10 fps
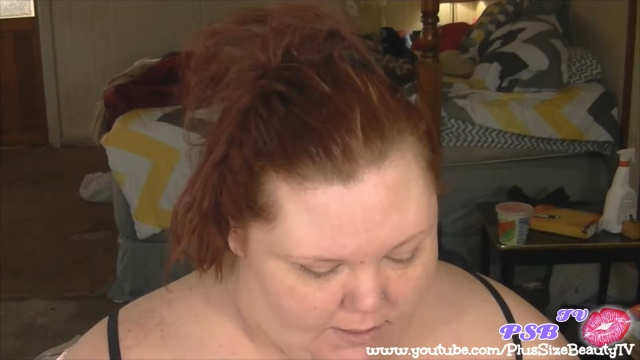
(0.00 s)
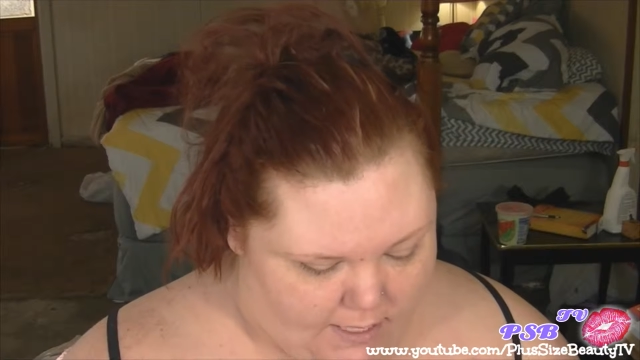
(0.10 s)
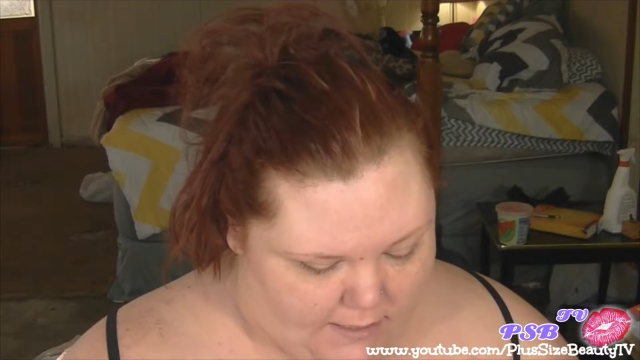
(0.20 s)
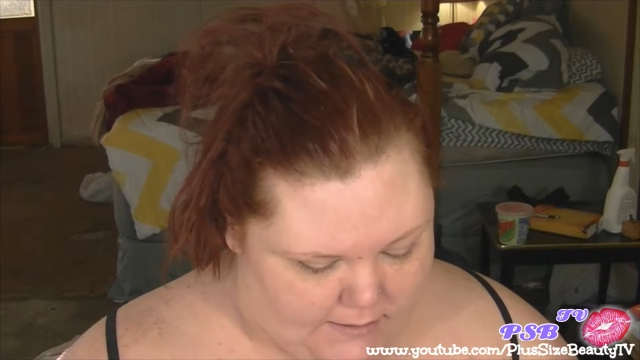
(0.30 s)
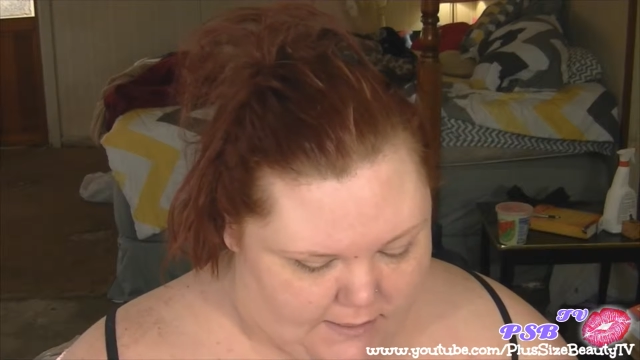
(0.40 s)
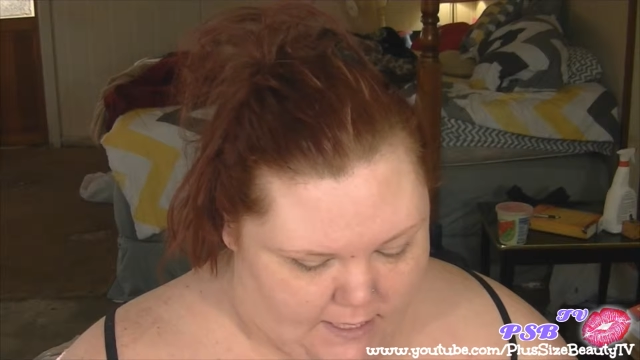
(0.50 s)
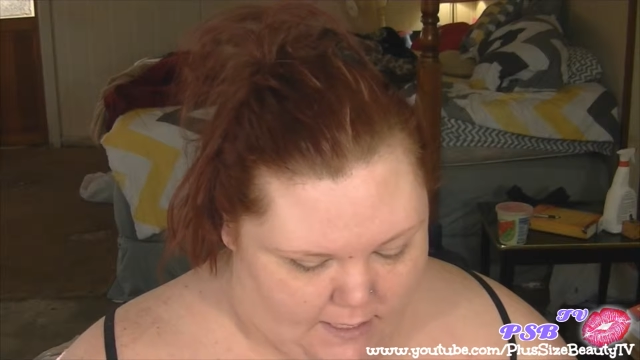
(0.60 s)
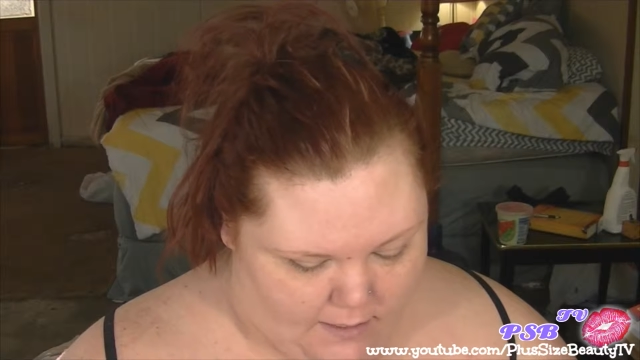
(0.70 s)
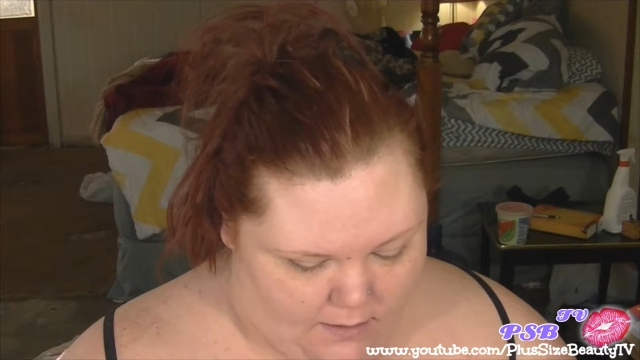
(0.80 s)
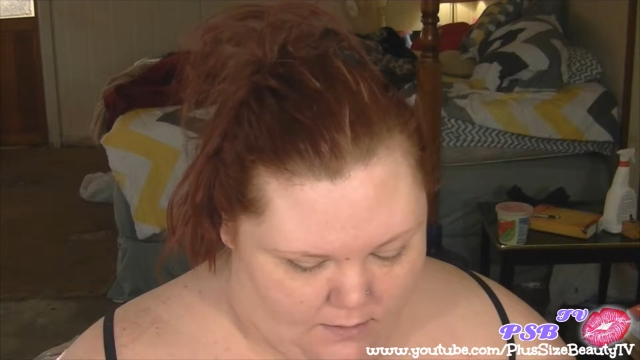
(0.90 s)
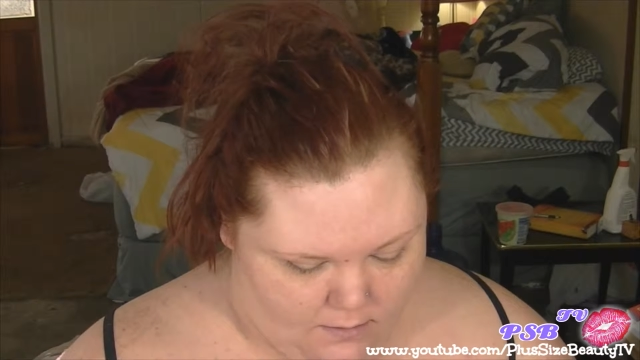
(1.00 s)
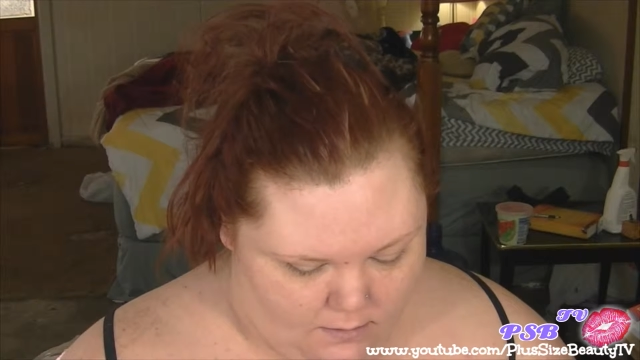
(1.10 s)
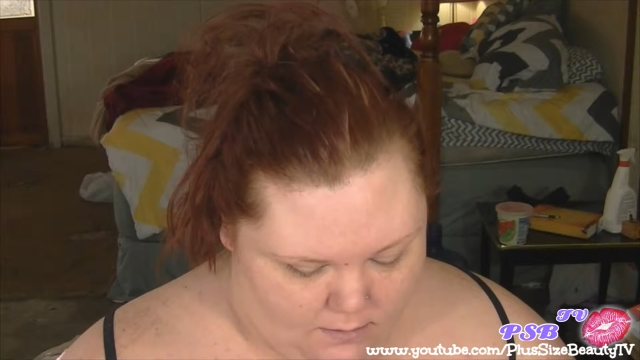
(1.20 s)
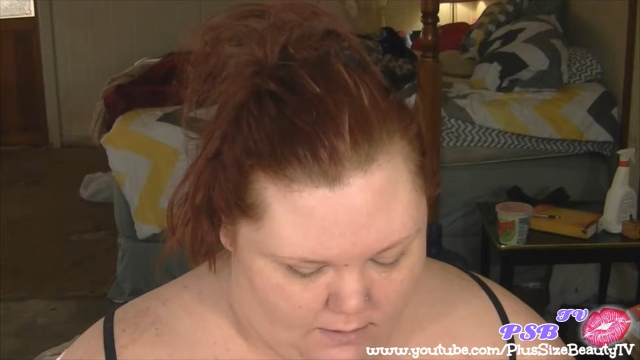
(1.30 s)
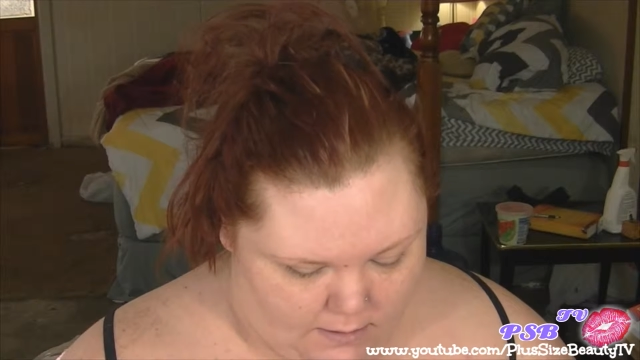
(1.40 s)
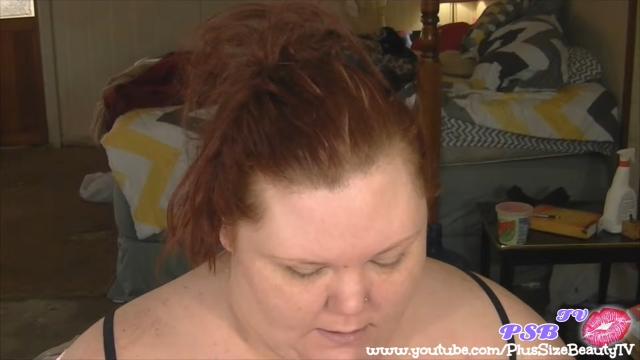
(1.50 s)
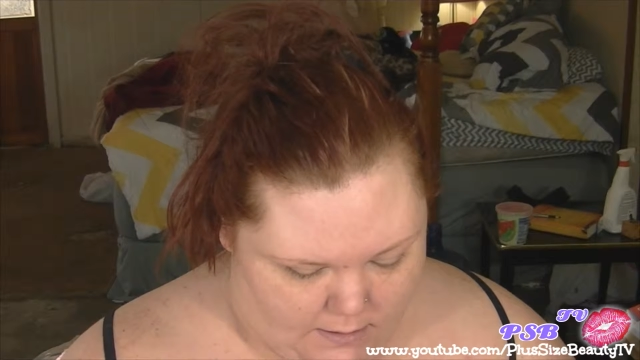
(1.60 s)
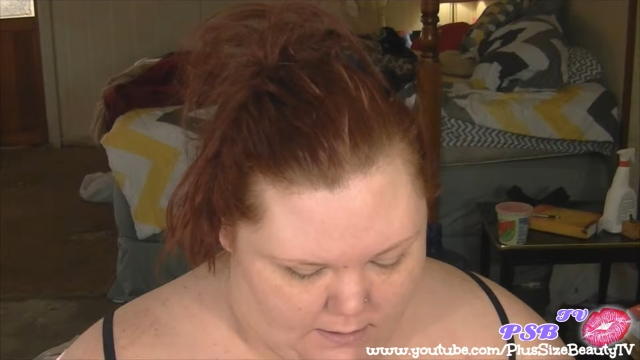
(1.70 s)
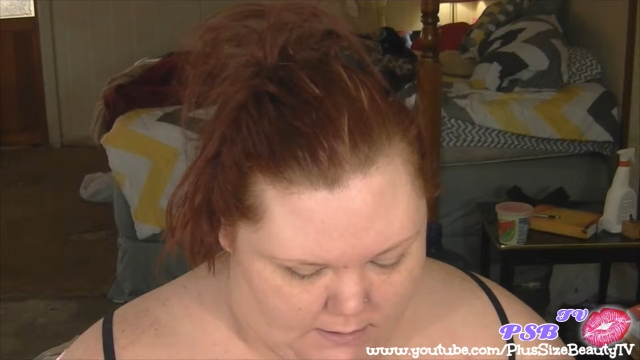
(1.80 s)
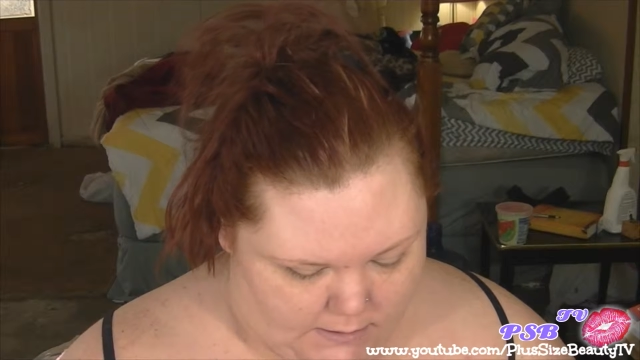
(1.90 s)
next thing
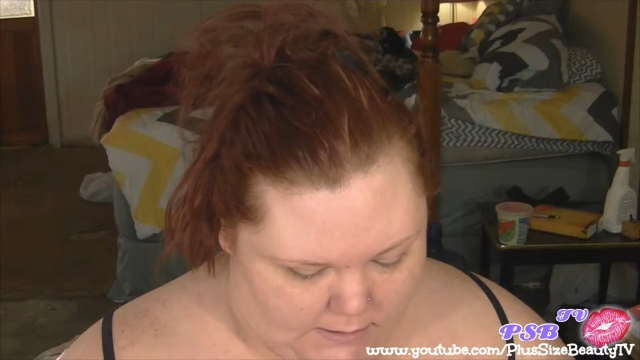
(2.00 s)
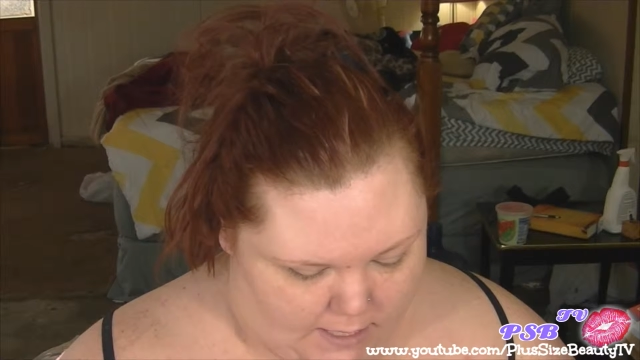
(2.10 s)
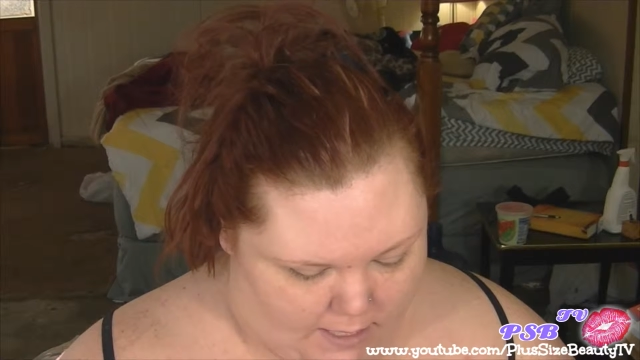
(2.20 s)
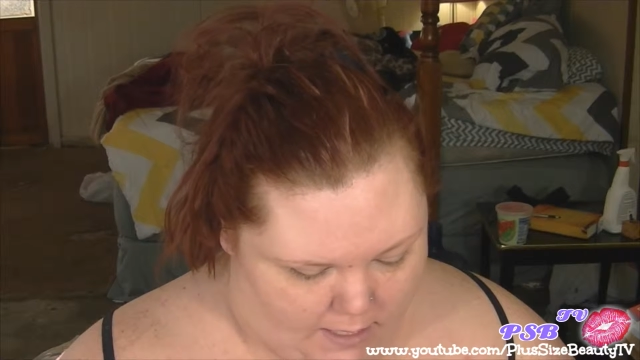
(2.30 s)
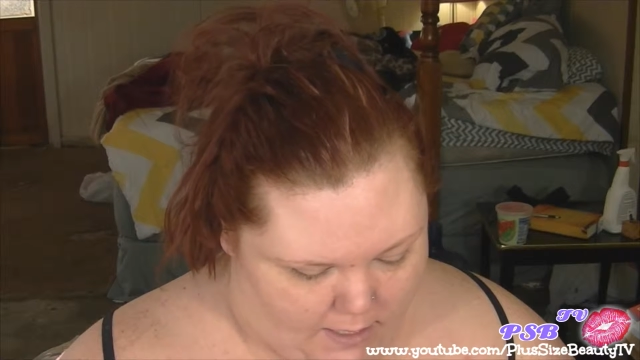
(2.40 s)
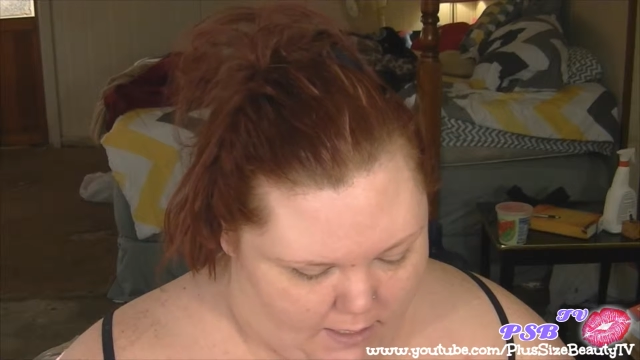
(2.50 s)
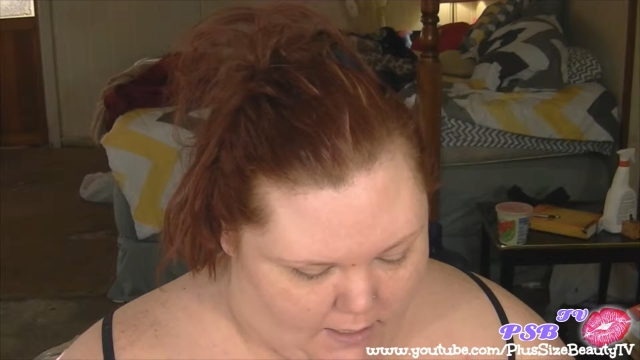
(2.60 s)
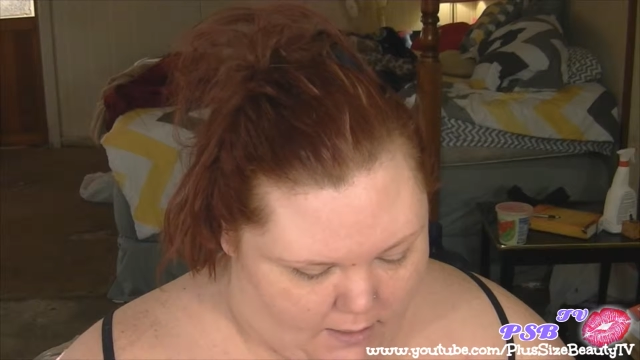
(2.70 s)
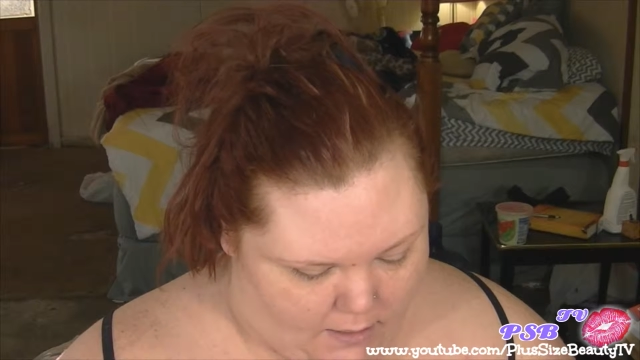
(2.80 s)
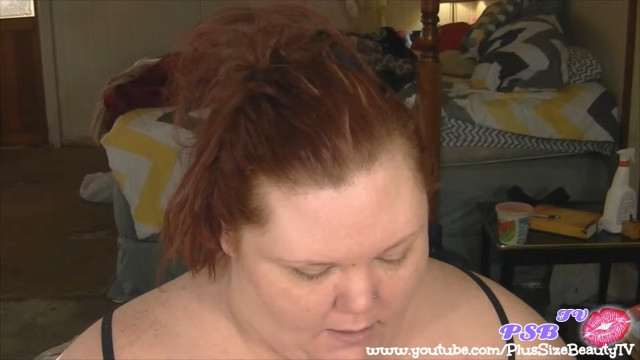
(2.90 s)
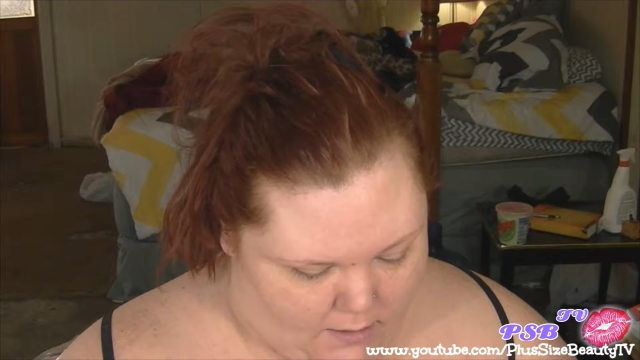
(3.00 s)
is a